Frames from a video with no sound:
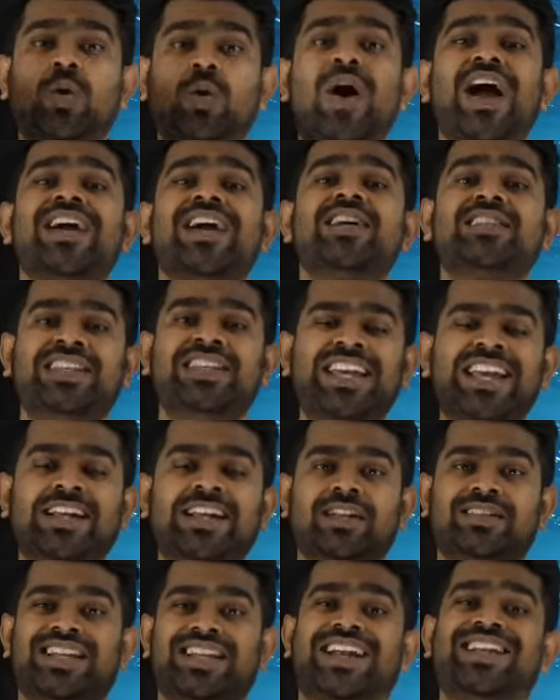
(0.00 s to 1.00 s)
requires
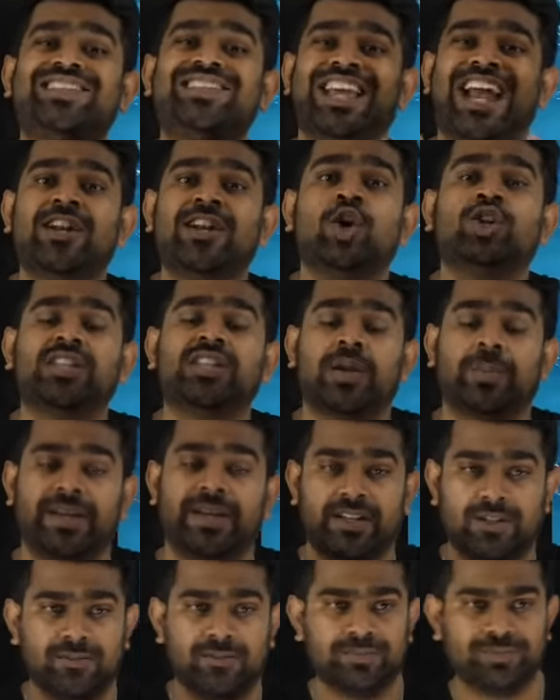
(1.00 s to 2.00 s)
heat. That is
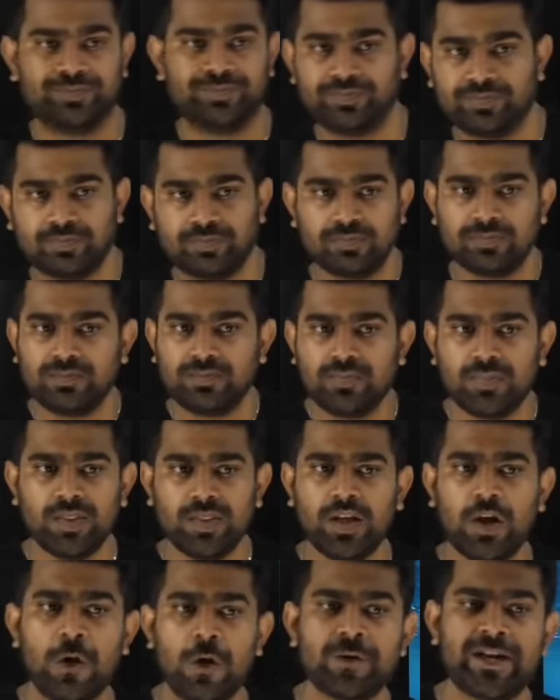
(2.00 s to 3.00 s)
endothermic.
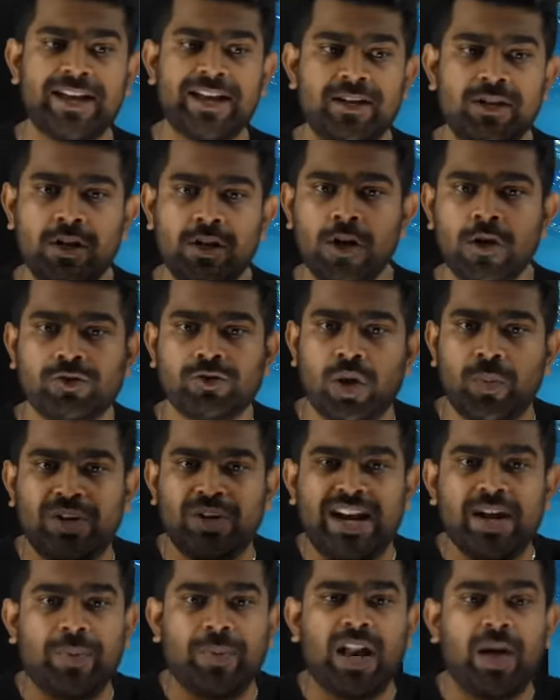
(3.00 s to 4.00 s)
Okay. So,
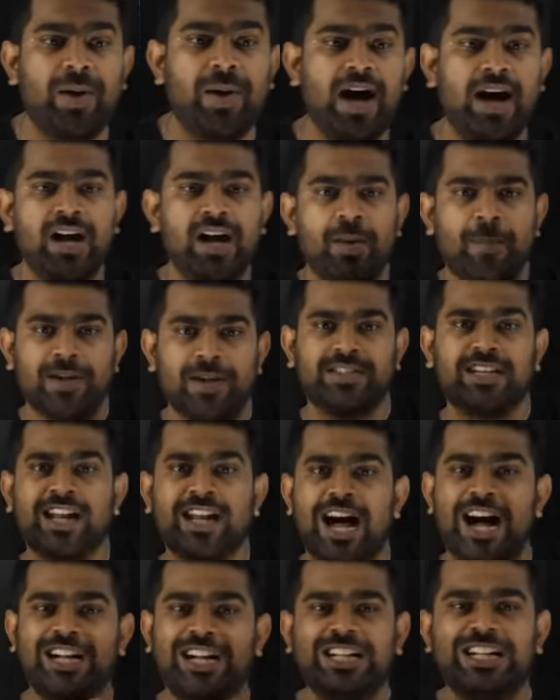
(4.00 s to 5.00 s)
munadi polama,
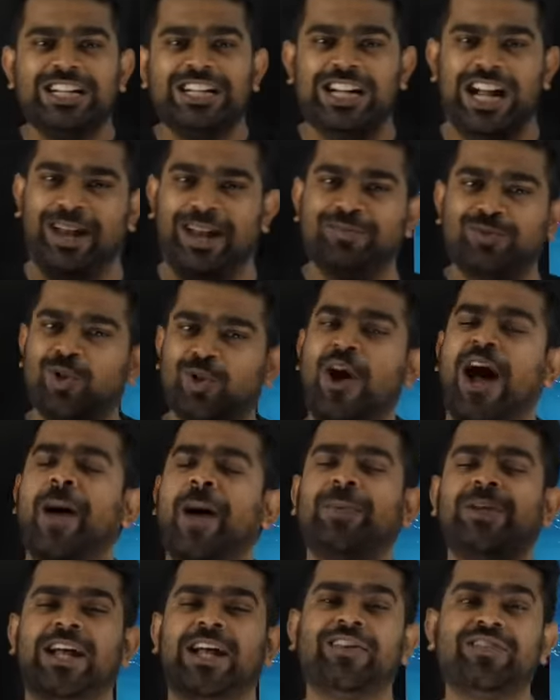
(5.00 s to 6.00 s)
pasangla. I am so
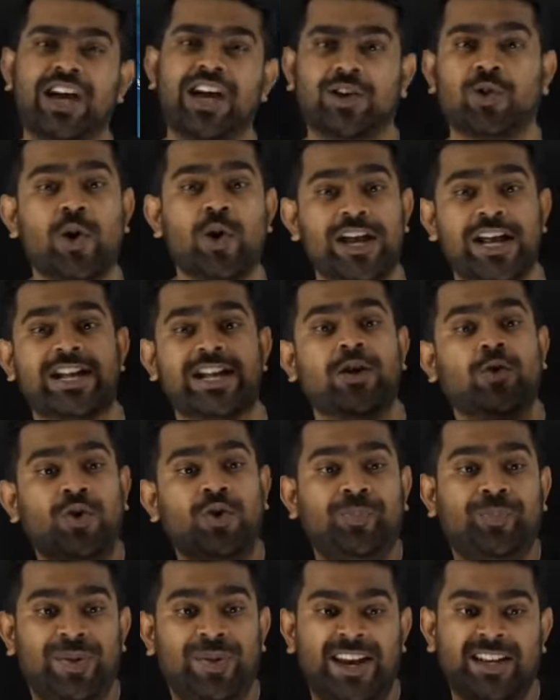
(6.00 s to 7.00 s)
happy that we are going at a
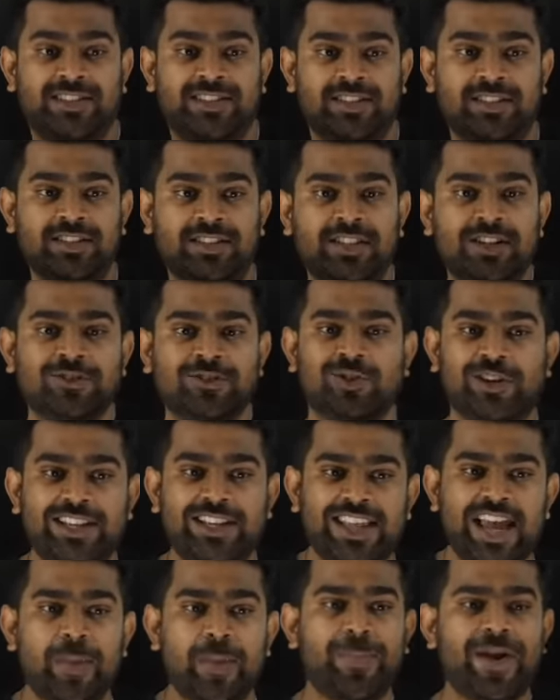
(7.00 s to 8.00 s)
good pace.
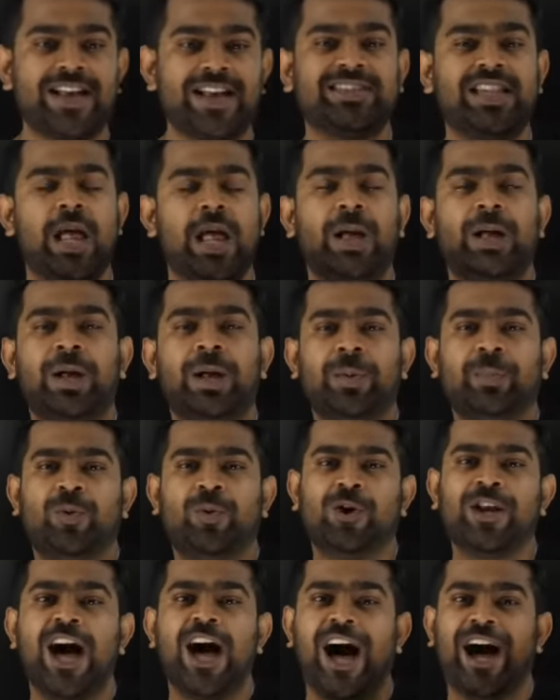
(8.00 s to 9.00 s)
So, idhe pace la
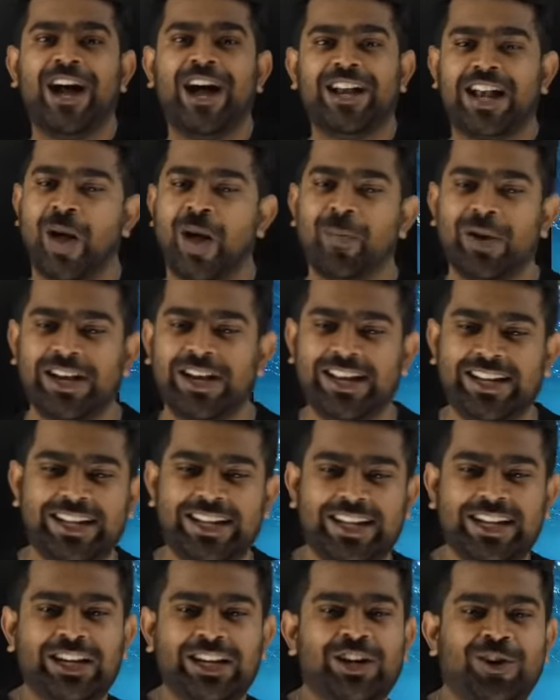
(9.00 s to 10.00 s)
pona, namba
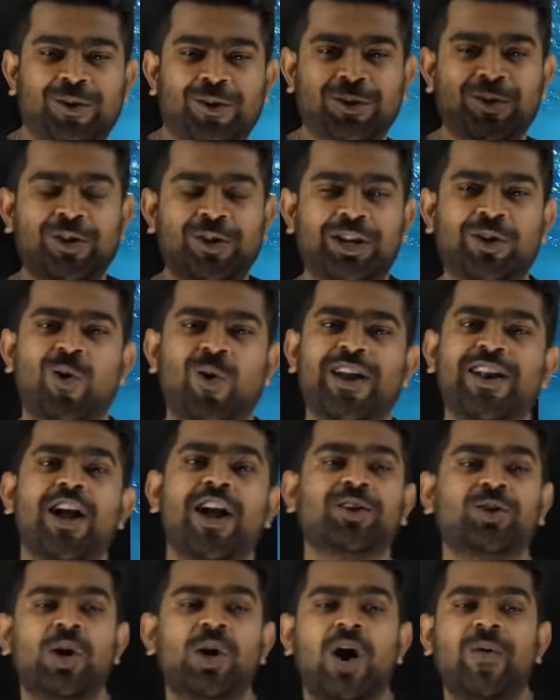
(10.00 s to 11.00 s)
iniki onnore
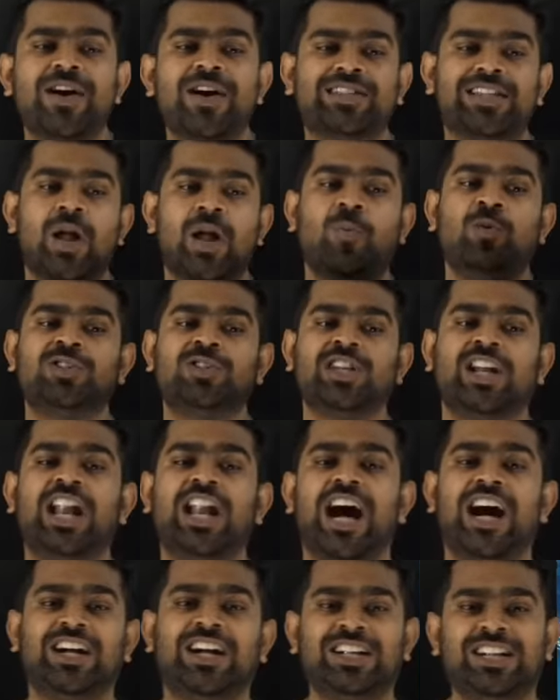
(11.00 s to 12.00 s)
1 or 2 hours la
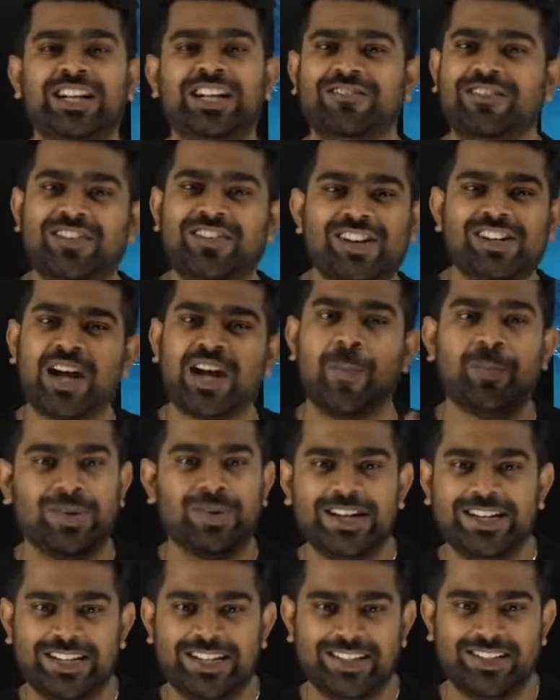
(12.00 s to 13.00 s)
mudichiralam. We will
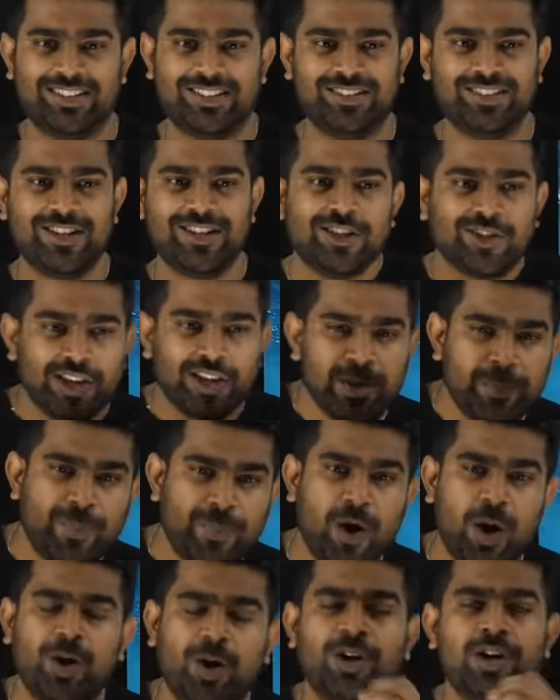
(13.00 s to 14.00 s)
complete it. So,
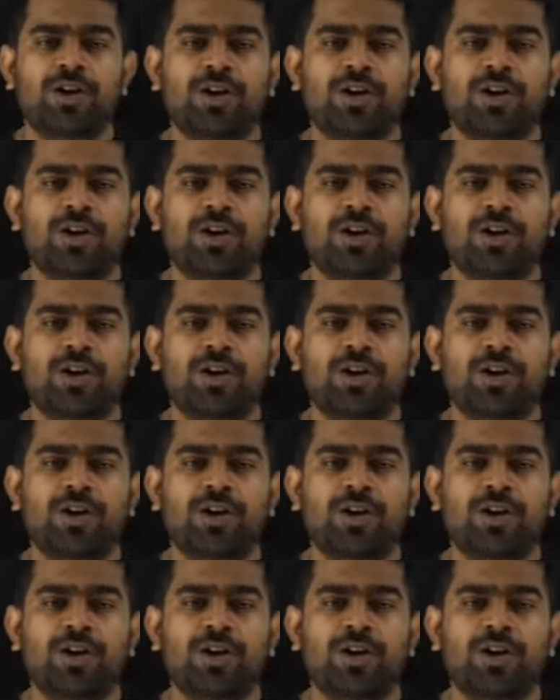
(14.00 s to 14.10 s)
ippo,